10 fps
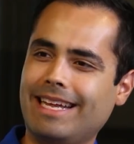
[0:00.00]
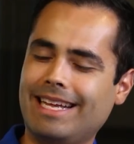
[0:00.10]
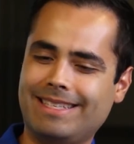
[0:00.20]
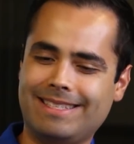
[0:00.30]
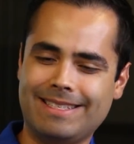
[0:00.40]

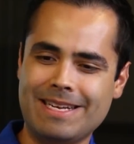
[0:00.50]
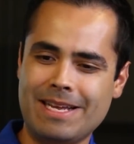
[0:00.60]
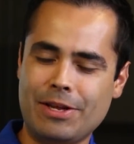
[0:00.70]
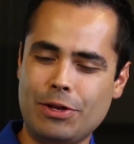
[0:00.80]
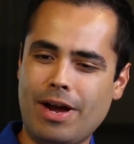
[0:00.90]
It's,
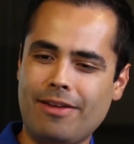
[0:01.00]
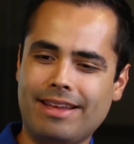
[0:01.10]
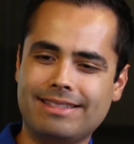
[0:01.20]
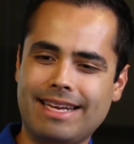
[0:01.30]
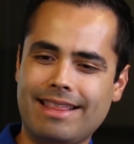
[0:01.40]
you know how
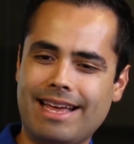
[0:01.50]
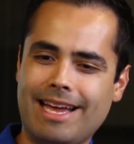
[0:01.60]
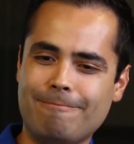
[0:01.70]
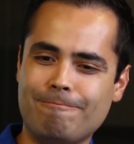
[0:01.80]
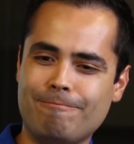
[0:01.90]
they say
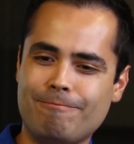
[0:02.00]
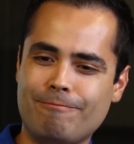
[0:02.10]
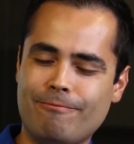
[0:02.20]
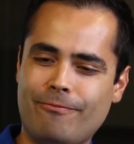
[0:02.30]
that